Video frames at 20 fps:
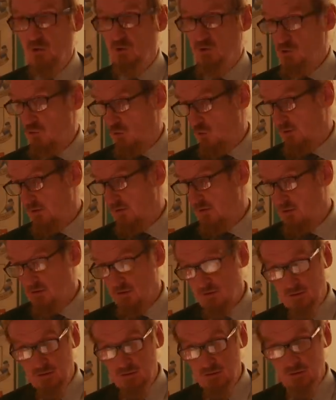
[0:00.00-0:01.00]
Surely
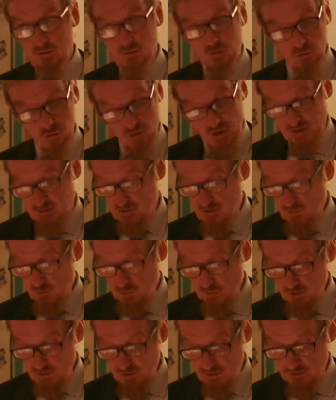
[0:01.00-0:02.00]
this is an attractive
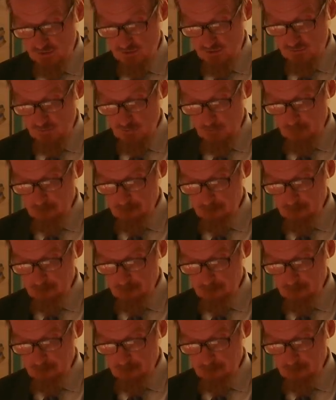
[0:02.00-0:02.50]
alternative.